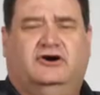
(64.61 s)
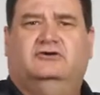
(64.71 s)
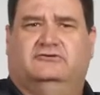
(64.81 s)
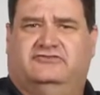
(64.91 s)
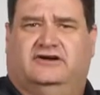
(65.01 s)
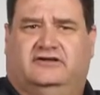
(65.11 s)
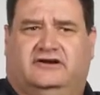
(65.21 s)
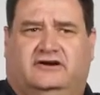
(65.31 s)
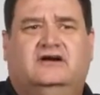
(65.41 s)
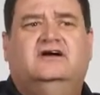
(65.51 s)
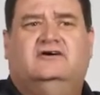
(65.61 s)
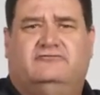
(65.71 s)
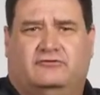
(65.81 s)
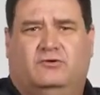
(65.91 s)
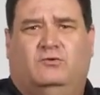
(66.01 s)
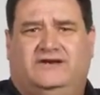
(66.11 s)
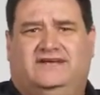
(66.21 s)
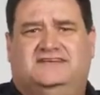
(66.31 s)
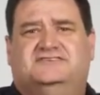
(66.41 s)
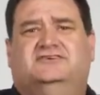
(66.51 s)
the photocell here for what
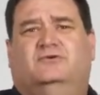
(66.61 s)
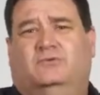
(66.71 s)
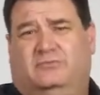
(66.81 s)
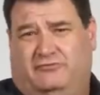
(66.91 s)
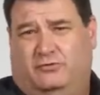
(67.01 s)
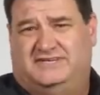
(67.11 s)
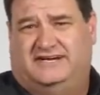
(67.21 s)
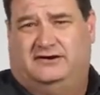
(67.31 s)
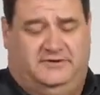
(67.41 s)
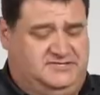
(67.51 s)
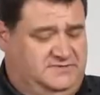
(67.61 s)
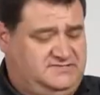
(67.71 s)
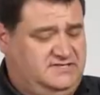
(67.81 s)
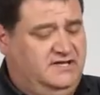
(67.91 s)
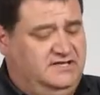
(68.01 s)
we need to do before we take our measurements.